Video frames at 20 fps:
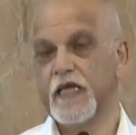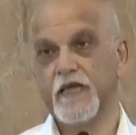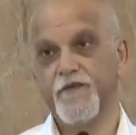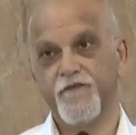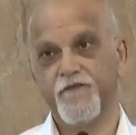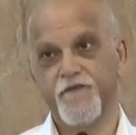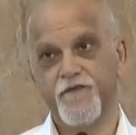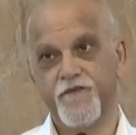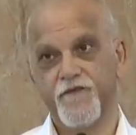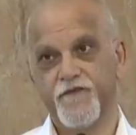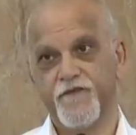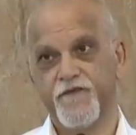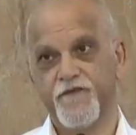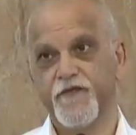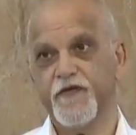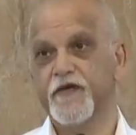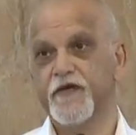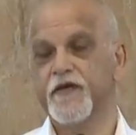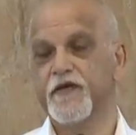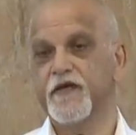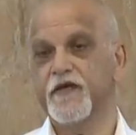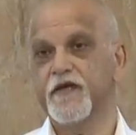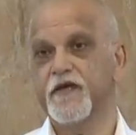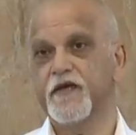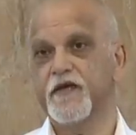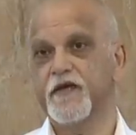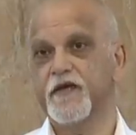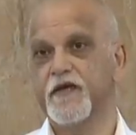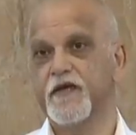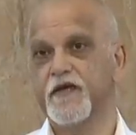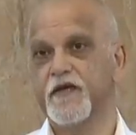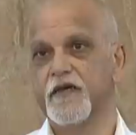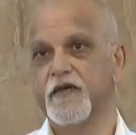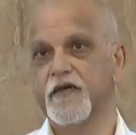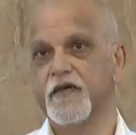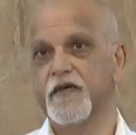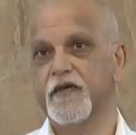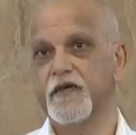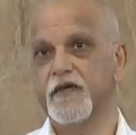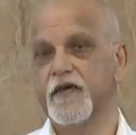If
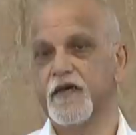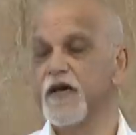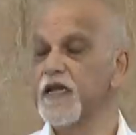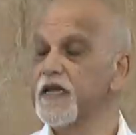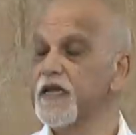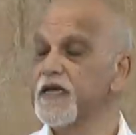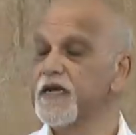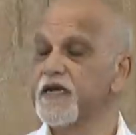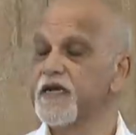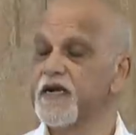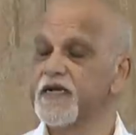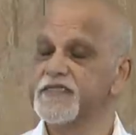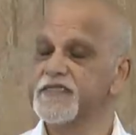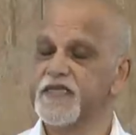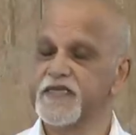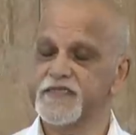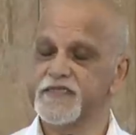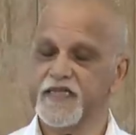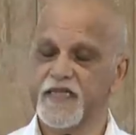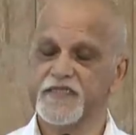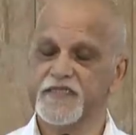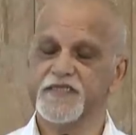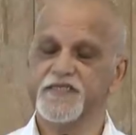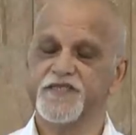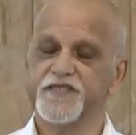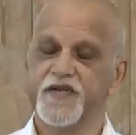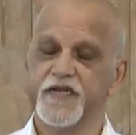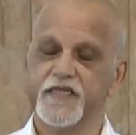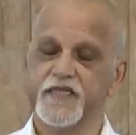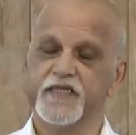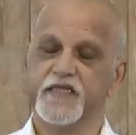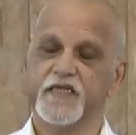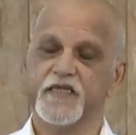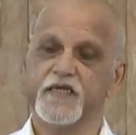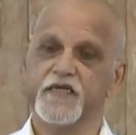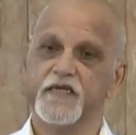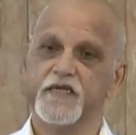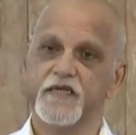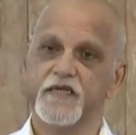Allah grants us that strength,